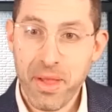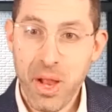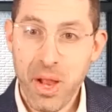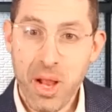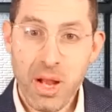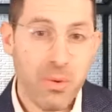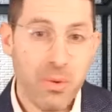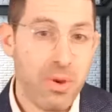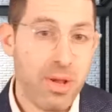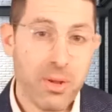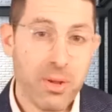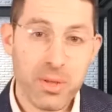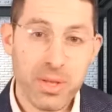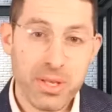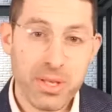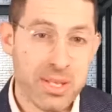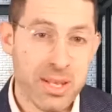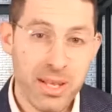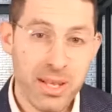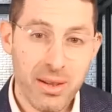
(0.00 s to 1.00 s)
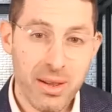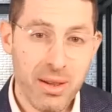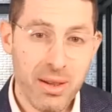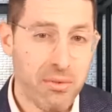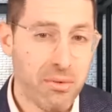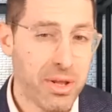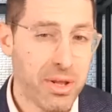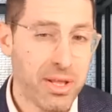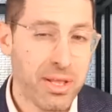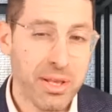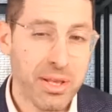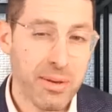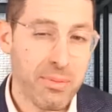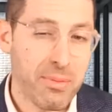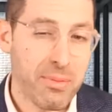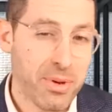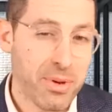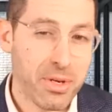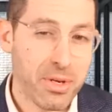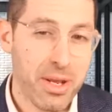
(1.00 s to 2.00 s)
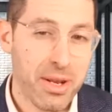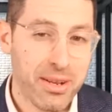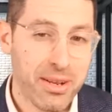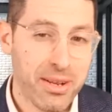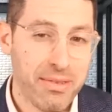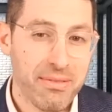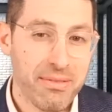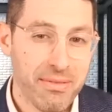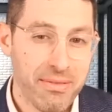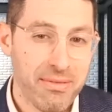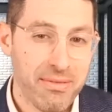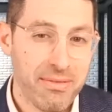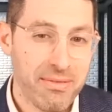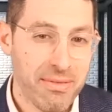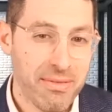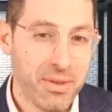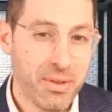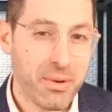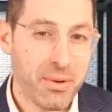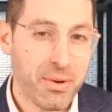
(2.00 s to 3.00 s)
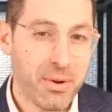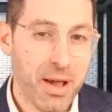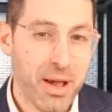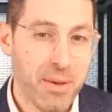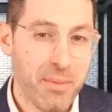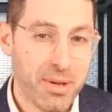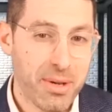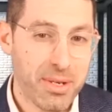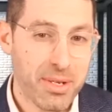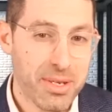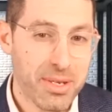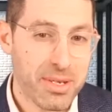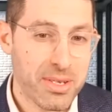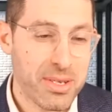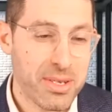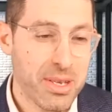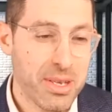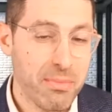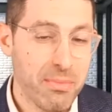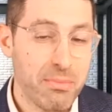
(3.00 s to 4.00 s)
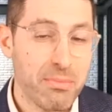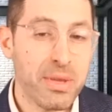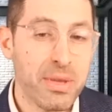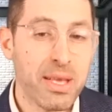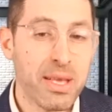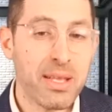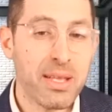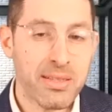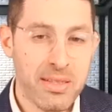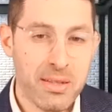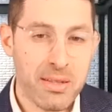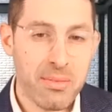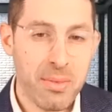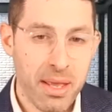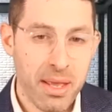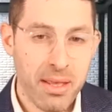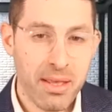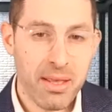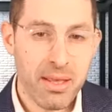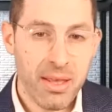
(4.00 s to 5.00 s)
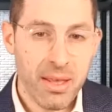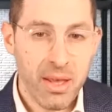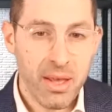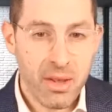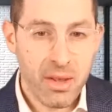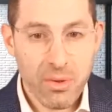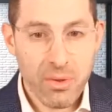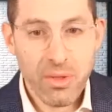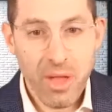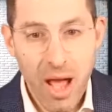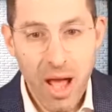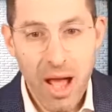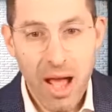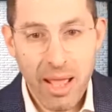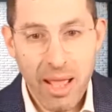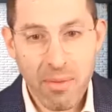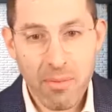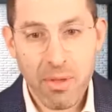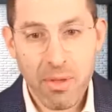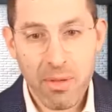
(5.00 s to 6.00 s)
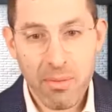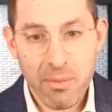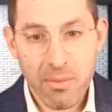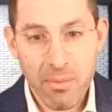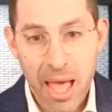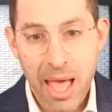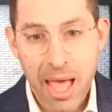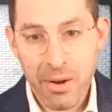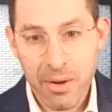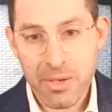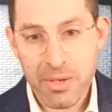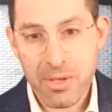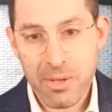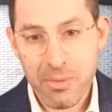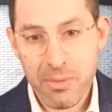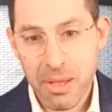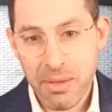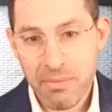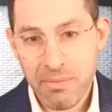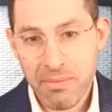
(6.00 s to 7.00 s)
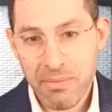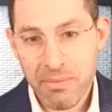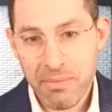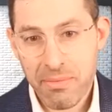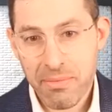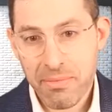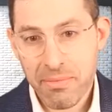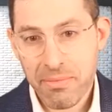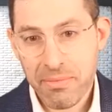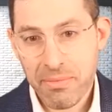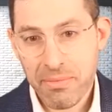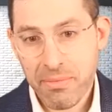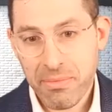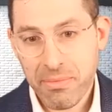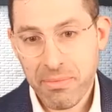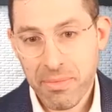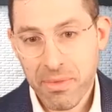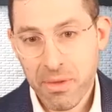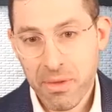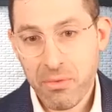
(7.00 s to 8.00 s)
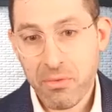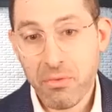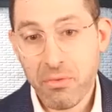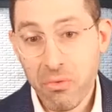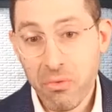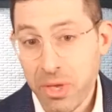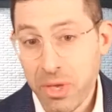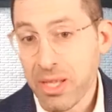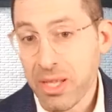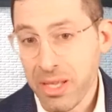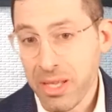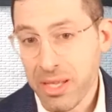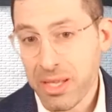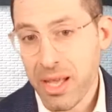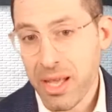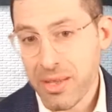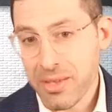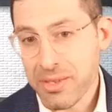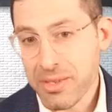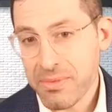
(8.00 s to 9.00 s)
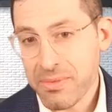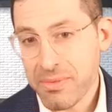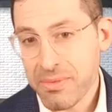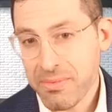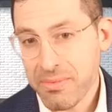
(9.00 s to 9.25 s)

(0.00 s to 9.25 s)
Or any way you're listening, I really appreciate it. You don't know how much this means to me. Your time matters to me. It really does.